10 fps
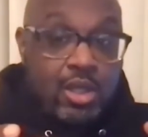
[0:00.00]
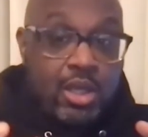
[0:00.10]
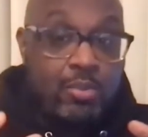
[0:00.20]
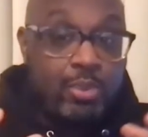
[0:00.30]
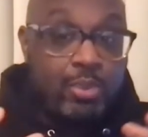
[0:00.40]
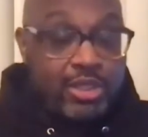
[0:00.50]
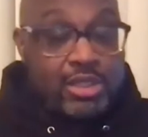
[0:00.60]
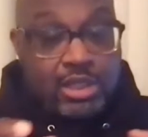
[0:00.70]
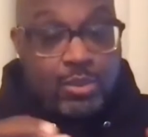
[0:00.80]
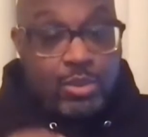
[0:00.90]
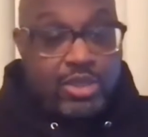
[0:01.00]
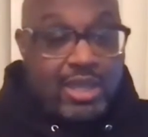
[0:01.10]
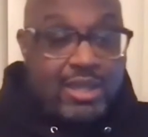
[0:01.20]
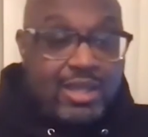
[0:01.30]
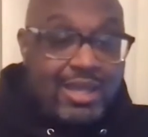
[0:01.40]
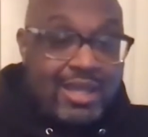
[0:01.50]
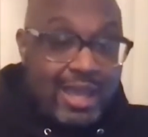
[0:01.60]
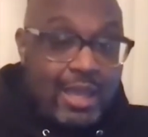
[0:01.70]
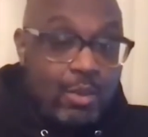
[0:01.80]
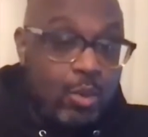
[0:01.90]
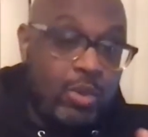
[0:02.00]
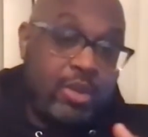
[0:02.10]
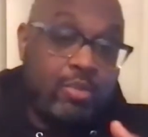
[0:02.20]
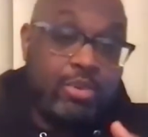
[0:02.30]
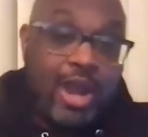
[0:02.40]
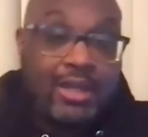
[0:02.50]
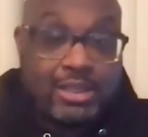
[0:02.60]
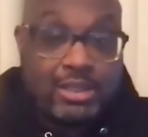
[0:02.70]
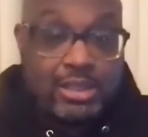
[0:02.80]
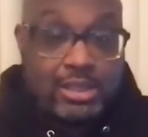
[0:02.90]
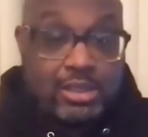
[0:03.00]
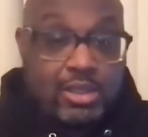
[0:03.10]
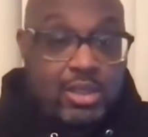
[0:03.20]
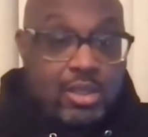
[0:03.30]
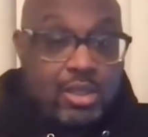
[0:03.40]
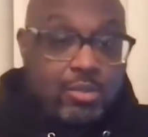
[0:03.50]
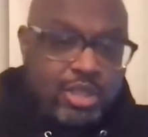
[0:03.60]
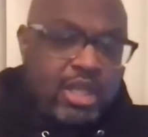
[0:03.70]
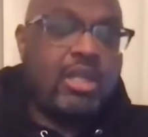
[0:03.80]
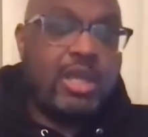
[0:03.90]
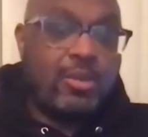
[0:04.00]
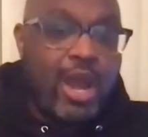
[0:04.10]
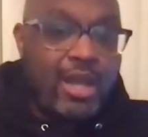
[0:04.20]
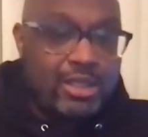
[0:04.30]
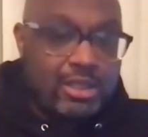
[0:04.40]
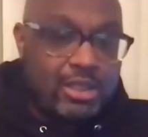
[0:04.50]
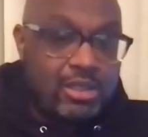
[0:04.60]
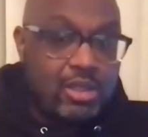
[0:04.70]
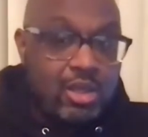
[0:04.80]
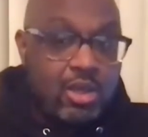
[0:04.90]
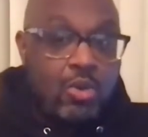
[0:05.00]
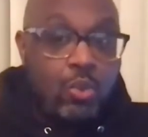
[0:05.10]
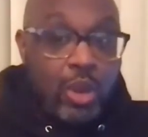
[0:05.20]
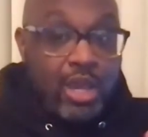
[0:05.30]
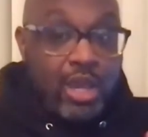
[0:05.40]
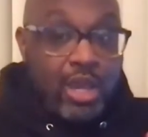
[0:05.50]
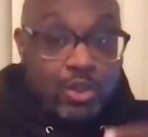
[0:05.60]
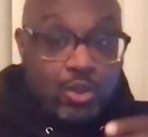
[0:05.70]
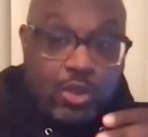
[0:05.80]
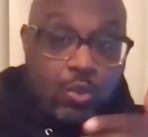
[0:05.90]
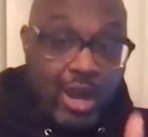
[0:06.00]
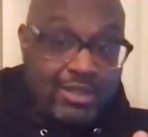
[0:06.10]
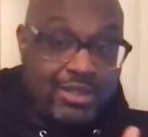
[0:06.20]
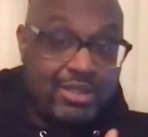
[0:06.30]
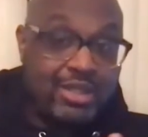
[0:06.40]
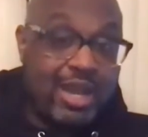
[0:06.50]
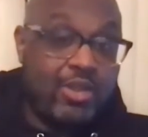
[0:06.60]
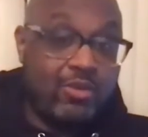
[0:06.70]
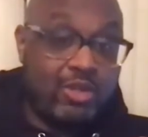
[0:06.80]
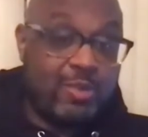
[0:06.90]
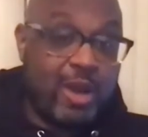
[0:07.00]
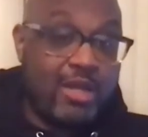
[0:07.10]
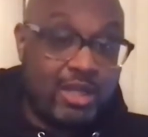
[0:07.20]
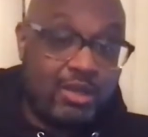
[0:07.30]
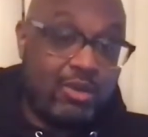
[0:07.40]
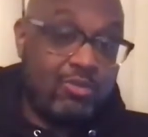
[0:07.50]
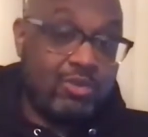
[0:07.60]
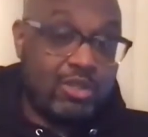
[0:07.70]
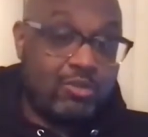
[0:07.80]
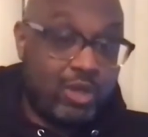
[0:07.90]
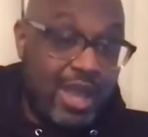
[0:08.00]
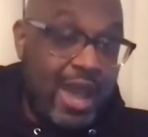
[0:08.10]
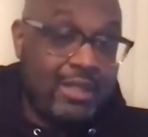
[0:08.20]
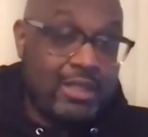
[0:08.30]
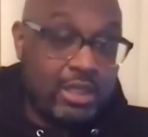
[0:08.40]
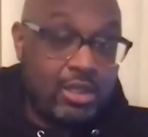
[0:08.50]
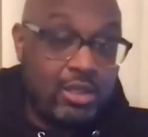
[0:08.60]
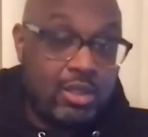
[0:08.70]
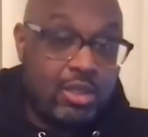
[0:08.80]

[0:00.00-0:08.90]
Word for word: implicitly within the game or within practices, particularly in practices, ways that you can watch to see how they're responding and re- reacting,